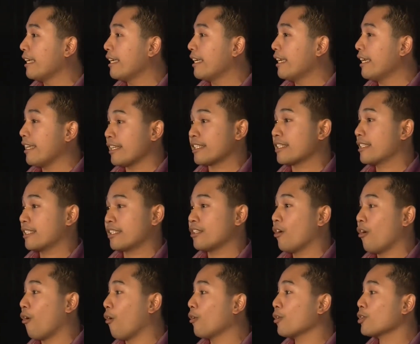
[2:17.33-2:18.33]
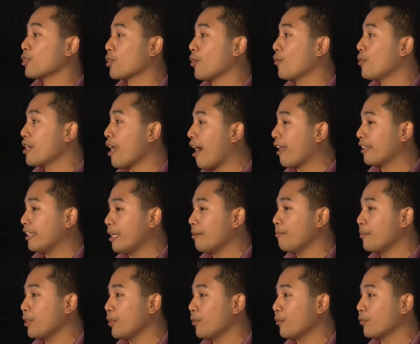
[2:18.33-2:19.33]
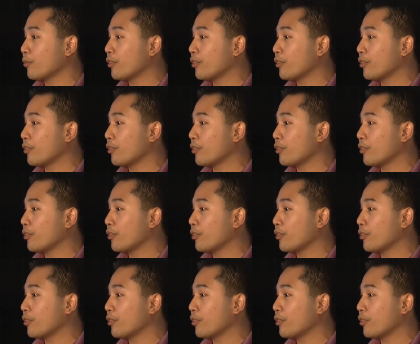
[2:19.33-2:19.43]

is also not immune